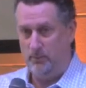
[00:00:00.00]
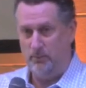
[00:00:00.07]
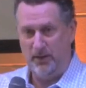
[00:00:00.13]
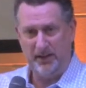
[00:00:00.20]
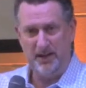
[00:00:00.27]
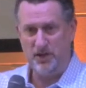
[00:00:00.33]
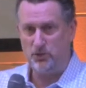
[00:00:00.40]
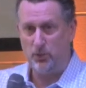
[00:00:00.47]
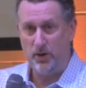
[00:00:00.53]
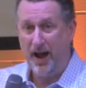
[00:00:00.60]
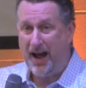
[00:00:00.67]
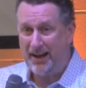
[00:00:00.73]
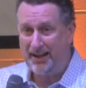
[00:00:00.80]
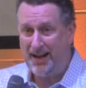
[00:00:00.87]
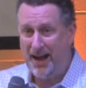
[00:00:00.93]
the kids were
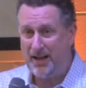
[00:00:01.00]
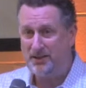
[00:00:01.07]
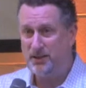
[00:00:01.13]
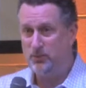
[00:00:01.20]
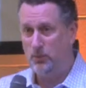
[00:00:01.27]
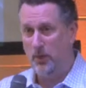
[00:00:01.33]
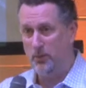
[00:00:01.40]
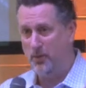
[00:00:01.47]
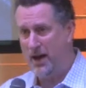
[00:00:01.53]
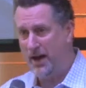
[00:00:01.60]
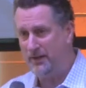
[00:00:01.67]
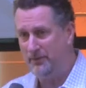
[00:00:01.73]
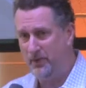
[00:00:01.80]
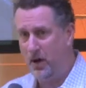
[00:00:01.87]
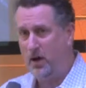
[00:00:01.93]
not connected, we were
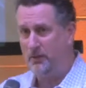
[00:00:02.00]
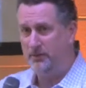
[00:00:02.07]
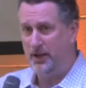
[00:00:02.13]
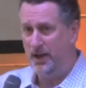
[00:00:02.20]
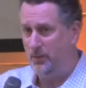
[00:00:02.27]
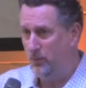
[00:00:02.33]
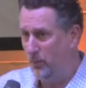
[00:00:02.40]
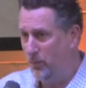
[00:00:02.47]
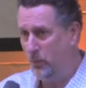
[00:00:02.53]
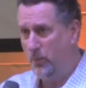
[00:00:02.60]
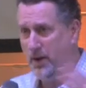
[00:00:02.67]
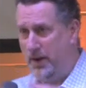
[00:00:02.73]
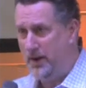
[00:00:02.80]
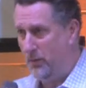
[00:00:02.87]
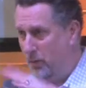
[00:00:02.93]
not involved, and
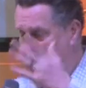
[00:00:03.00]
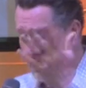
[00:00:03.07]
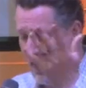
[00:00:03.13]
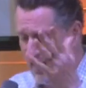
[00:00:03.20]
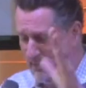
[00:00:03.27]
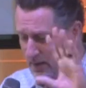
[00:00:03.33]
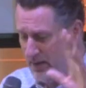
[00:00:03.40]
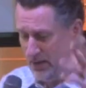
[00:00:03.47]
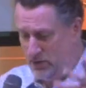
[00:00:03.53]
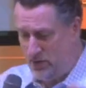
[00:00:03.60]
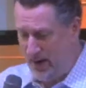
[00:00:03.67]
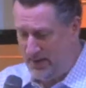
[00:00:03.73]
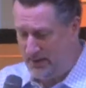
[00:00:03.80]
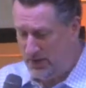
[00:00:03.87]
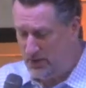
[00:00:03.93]
we were kind of in a
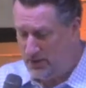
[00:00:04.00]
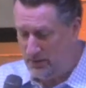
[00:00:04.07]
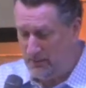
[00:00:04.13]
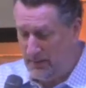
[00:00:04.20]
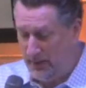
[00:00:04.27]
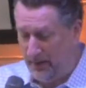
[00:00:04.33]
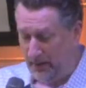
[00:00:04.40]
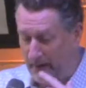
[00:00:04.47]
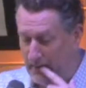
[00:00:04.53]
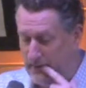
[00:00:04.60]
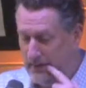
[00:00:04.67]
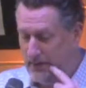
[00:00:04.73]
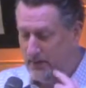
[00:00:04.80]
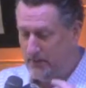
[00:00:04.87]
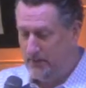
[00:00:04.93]
transition period.
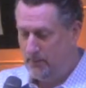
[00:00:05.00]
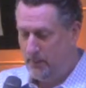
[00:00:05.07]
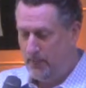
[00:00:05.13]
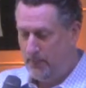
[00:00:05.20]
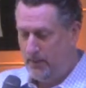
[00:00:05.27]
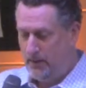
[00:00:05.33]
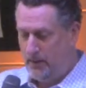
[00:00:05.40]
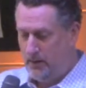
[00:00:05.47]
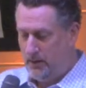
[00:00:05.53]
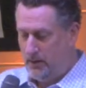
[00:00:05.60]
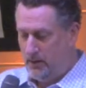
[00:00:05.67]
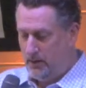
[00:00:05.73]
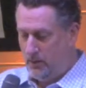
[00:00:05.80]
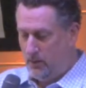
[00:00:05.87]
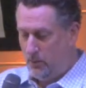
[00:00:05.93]

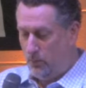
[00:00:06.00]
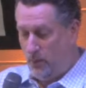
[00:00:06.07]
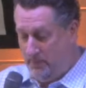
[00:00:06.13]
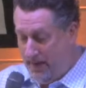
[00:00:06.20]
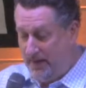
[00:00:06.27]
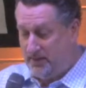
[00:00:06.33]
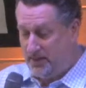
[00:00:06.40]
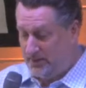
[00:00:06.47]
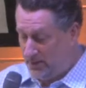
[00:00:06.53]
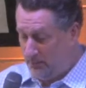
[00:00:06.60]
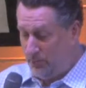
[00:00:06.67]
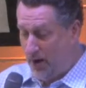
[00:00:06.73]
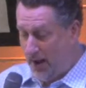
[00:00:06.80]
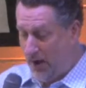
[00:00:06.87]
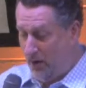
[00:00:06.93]
We made this a
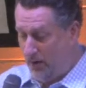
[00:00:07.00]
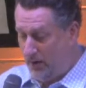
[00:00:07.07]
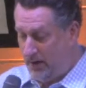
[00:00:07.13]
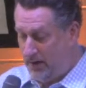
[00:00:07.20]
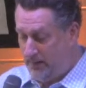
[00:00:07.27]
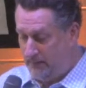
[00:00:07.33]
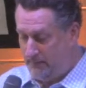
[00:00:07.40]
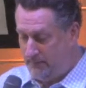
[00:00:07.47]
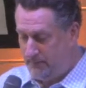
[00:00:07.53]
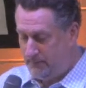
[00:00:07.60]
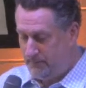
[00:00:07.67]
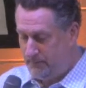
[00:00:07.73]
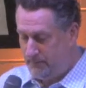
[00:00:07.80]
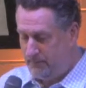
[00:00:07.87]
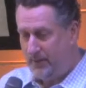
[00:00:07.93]
priority.
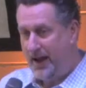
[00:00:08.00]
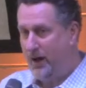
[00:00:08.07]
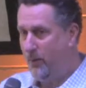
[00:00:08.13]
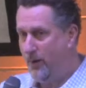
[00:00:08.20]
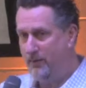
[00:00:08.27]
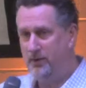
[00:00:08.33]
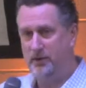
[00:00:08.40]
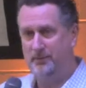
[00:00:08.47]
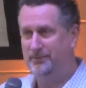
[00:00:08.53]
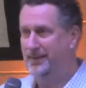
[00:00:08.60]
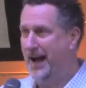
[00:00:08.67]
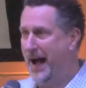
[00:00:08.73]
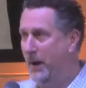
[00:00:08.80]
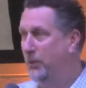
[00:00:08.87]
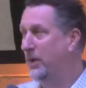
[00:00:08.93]
However,
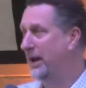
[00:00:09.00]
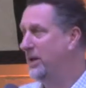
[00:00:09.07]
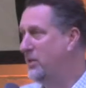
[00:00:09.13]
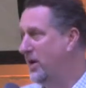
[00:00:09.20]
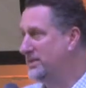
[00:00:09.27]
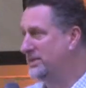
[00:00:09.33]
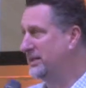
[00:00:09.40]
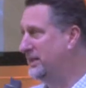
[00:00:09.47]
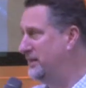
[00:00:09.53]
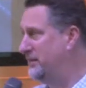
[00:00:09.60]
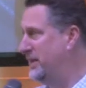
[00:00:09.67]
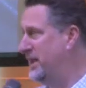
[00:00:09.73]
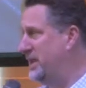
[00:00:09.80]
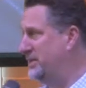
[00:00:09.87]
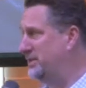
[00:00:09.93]
I really wasn't
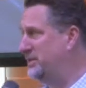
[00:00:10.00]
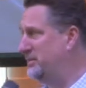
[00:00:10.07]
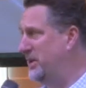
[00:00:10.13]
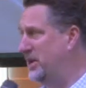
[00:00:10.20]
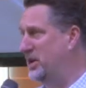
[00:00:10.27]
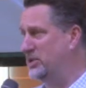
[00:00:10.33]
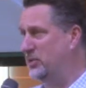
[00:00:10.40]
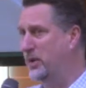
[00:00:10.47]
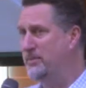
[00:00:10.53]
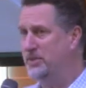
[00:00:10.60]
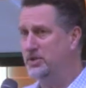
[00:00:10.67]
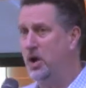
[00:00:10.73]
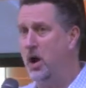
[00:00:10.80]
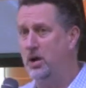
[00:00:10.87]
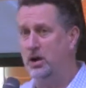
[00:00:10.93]
convinced because we've
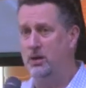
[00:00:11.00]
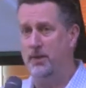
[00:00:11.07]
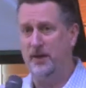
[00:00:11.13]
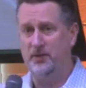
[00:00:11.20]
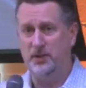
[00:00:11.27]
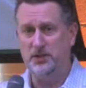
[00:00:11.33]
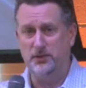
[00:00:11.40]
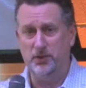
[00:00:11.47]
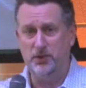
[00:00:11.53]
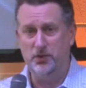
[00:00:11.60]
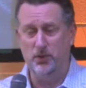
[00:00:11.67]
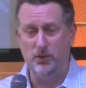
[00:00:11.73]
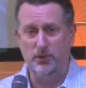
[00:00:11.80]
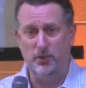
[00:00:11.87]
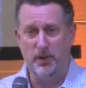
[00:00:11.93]
been talking about this for
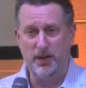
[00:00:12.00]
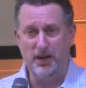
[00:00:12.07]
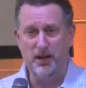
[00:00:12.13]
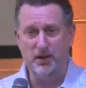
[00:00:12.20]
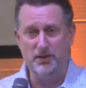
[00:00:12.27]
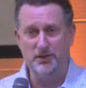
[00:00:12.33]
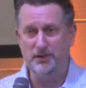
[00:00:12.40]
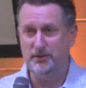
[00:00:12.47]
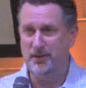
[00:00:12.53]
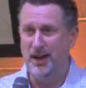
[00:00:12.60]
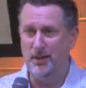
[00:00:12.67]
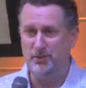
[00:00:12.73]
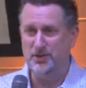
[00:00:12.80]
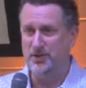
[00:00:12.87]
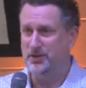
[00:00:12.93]
2 or 3 years.
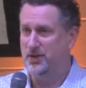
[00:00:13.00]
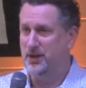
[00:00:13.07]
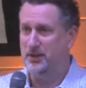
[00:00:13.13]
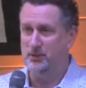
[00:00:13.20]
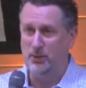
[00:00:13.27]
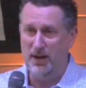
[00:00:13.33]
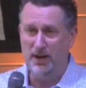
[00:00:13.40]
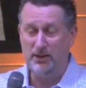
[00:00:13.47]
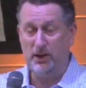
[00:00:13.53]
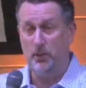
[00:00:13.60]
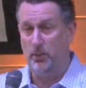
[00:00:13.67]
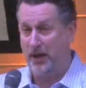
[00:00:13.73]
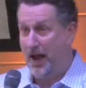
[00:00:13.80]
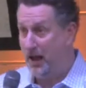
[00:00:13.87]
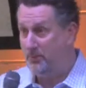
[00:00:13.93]
I was just thinking, well,
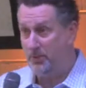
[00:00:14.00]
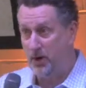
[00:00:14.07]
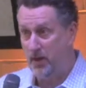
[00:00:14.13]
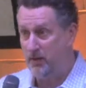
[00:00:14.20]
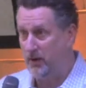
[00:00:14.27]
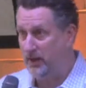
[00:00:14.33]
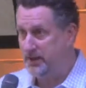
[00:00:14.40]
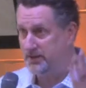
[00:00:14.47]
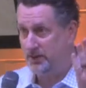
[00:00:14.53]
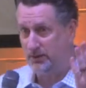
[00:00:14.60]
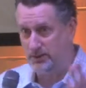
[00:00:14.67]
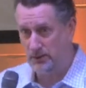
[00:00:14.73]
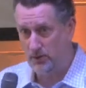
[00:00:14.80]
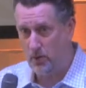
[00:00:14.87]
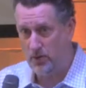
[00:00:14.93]
we got to put it on the list
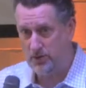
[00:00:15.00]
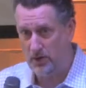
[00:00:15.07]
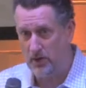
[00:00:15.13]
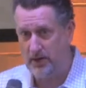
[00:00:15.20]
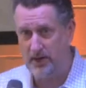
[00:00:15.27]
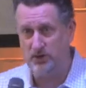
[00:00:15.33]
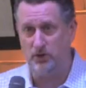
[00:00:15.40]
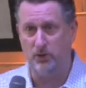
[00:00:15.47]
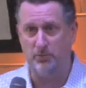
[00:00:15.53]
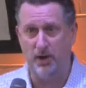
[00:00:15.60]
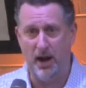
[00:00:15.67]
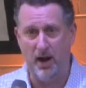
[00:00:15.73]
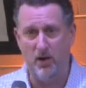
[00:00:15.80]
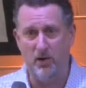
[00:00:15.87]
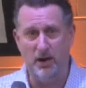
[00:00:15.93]
because, of course, our kids are a
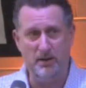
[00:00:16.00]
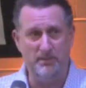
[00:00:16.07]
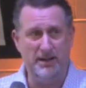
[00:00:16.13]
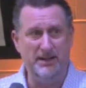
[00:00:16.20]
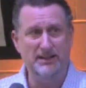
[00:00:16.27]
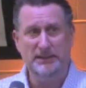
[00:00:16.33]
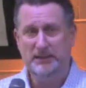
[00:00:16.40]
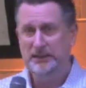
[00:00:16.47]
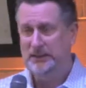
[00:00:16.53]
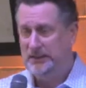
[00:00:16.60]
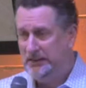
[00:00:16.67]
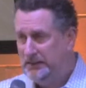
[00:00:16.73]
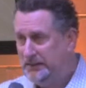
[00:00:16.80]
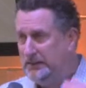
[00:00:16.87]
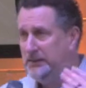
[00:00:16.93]
priority.
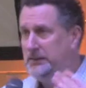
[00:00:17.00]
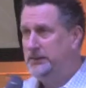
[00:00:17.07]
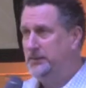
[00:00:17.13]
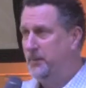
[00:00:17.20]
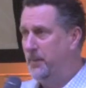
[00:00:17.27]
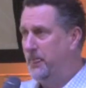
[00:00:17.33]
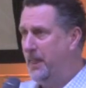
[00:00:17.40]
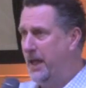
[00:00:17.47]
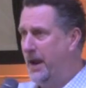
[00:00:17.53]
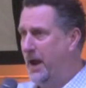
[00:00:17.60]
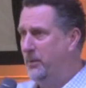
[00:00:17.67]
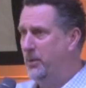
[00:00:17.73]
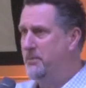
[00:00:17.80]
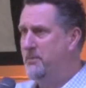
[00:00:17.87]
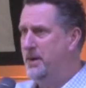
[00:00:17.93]
And
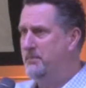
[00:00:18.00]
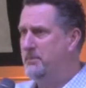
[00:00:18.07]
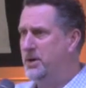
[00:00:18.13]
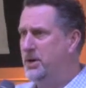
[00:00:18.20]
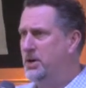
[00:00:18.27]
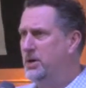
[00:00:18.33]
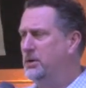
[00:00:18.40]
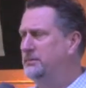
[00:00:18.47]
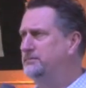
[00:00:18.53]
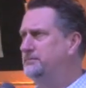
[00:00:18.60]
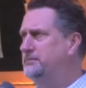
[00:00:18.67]
I remember